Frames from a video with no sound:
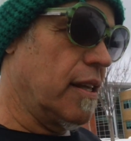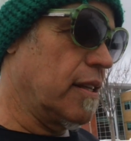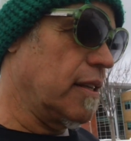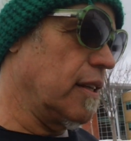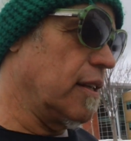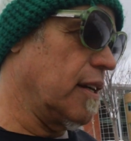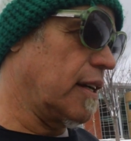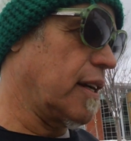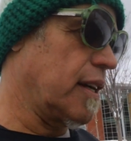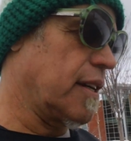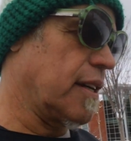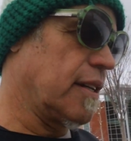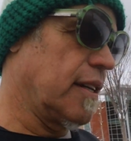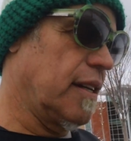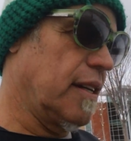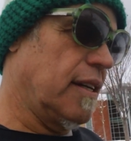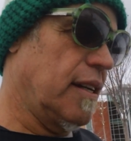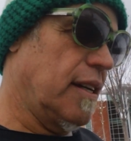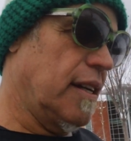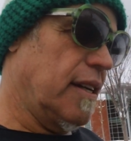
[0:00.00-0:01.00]
Look,
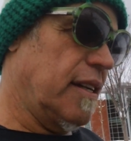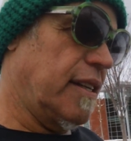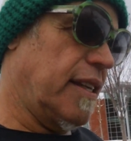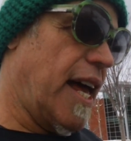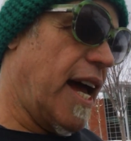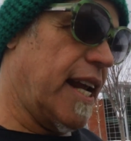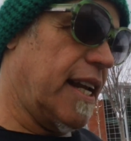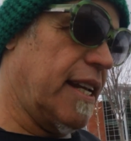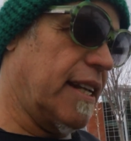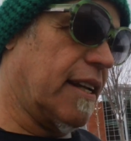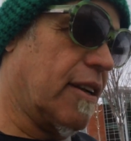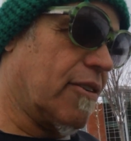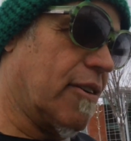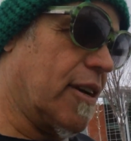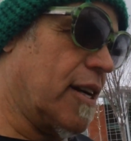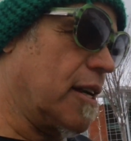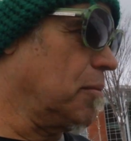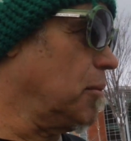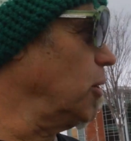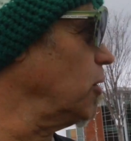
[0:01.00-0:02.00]
that
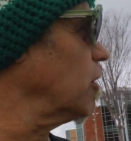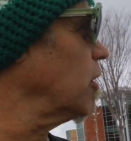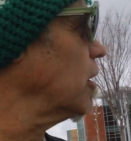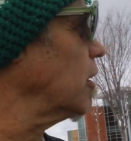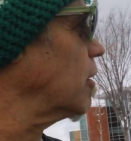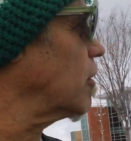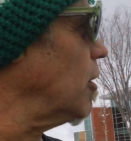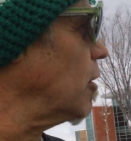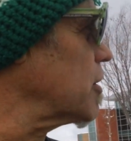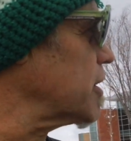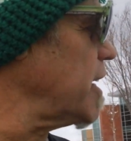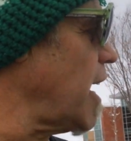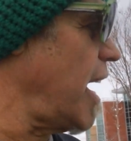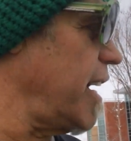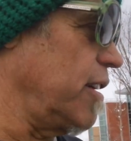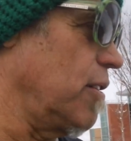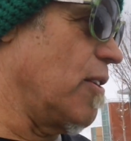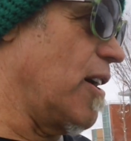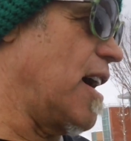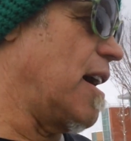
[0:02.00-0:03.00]
incredible, grotesque, I
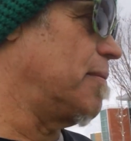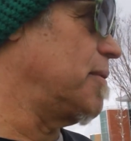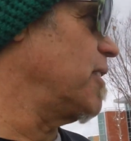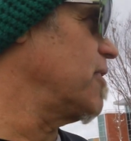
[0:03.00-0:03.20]
know what happened